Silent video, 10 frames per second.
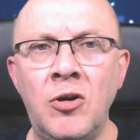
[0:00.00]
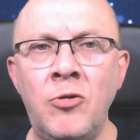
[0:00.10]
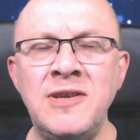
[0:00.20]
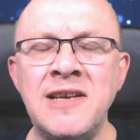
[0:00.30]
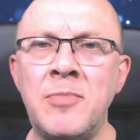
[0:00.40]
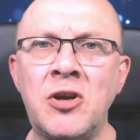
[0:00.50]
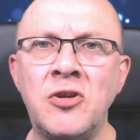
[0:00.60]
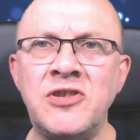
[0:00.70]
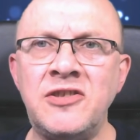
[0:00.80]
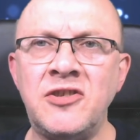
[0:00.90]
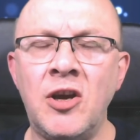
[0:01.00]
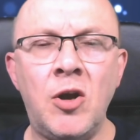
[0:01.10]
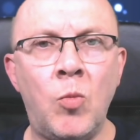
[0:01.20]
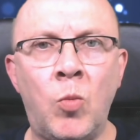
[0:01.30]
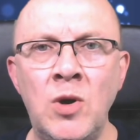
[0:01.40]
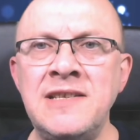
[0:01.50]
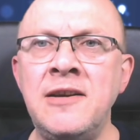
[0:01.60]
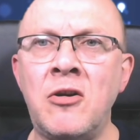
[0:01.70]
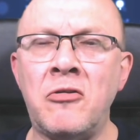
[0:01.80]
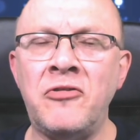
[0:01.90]
Or is that because it's
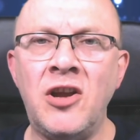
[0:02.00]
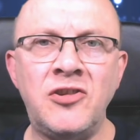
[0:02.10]
whizzing off